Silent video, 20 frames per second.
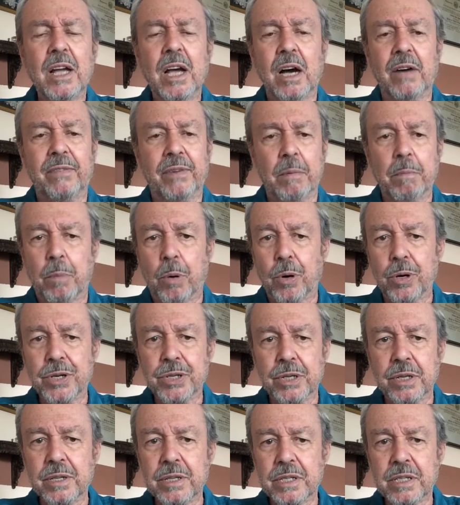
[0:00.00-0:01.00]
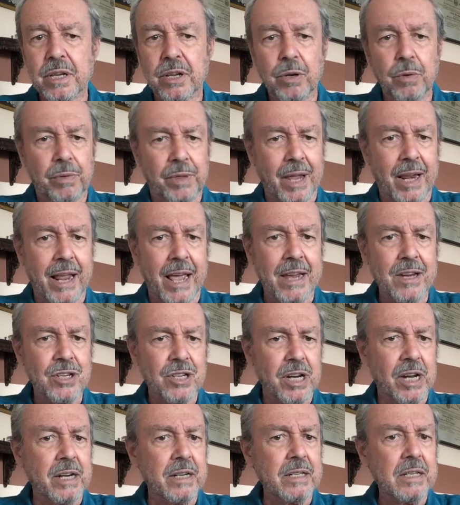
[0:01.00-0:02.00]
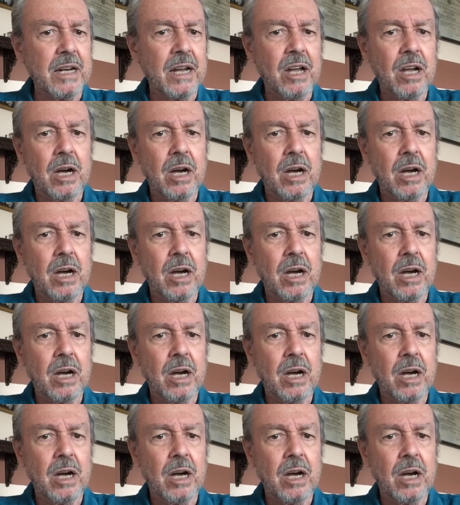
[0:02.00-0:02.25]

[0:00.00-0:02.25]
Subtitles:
of abortions, euthanasia,